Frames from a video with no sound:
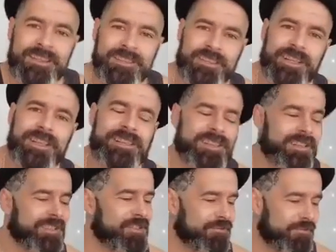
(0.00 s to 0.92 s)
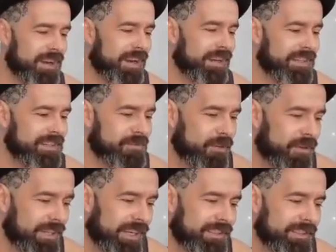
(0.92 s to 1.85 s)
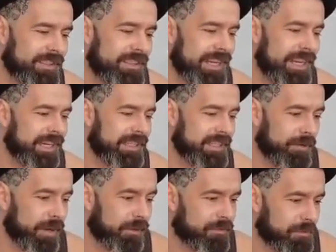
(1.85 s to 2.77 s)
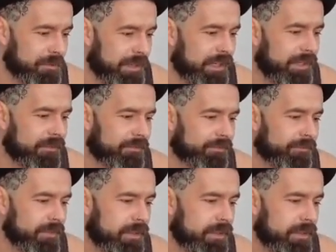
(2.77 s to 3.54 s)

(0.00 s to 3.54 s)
Jesus Christ, what kind of dick do you have to be?